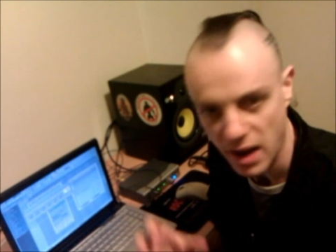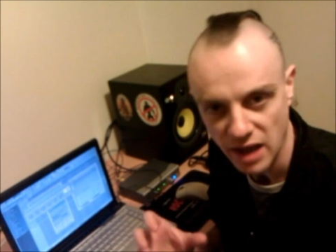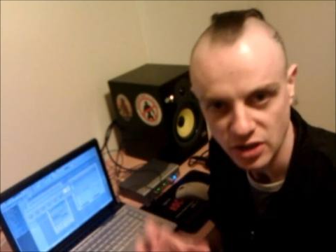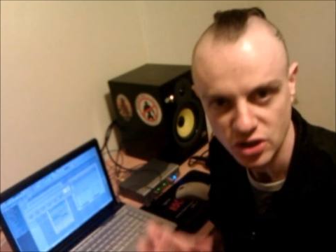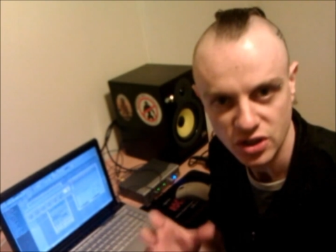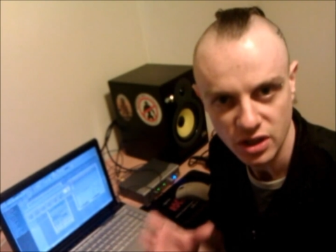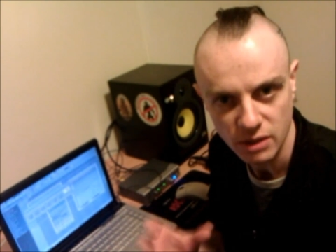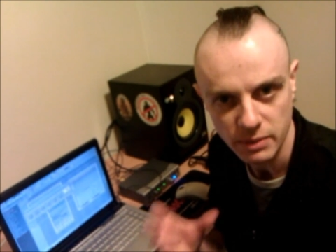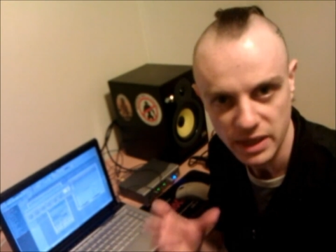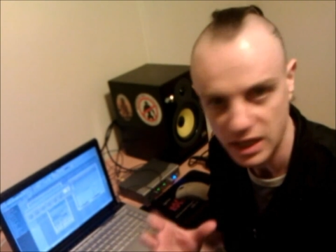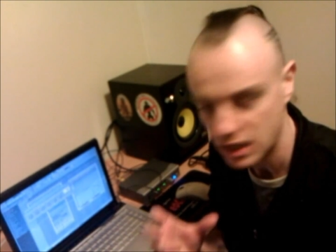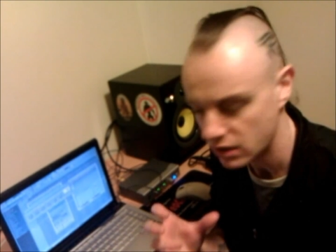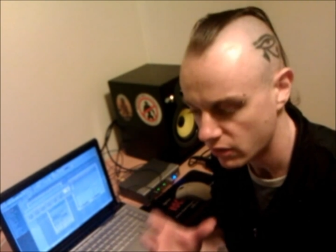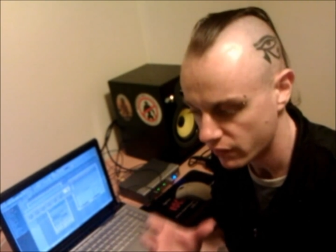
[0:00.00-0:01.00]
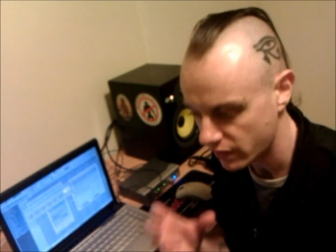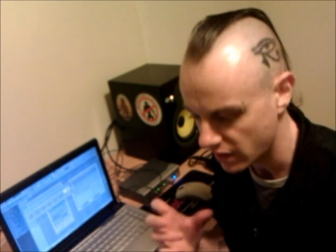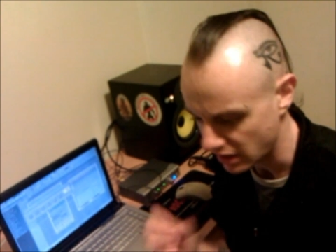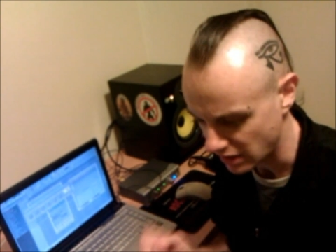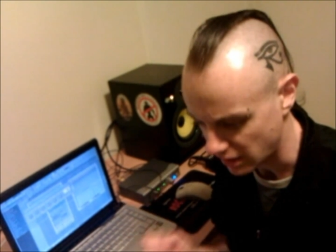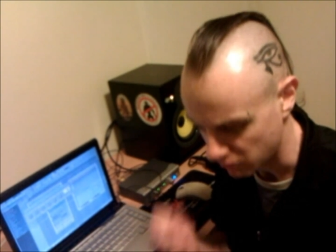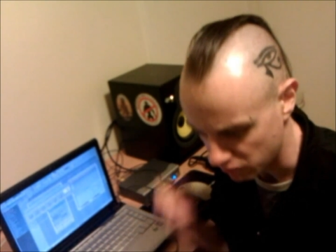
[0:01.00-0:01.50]
punch to the beginning of
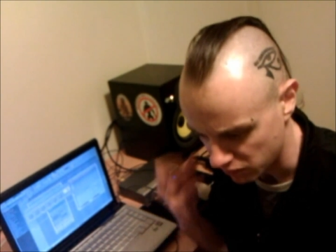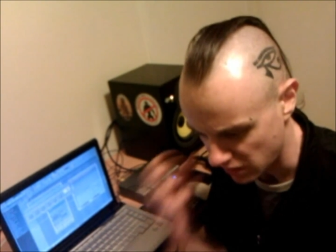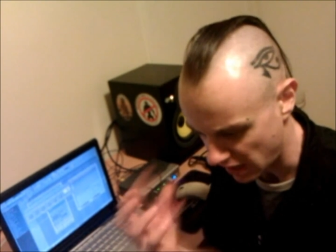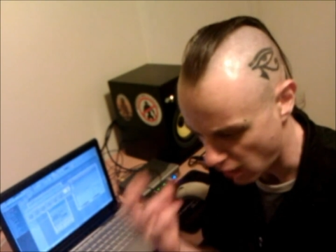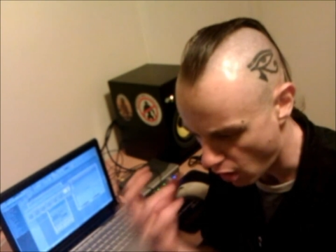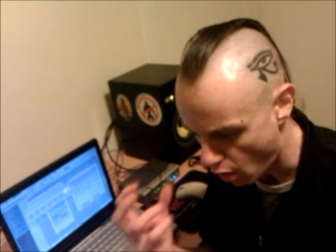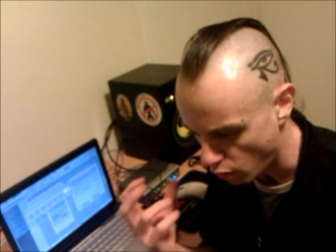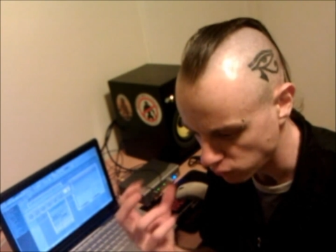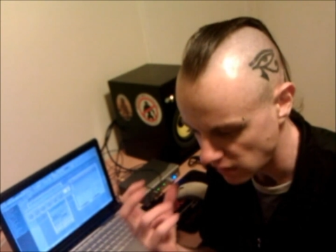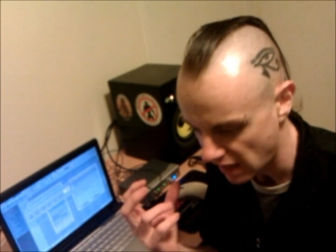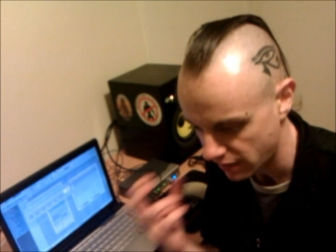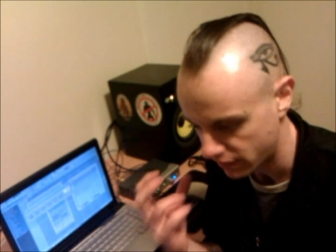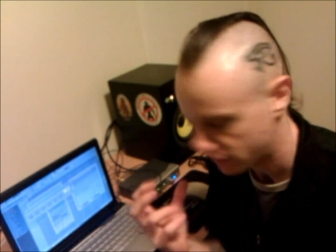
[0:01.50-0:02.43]
it, and they hold that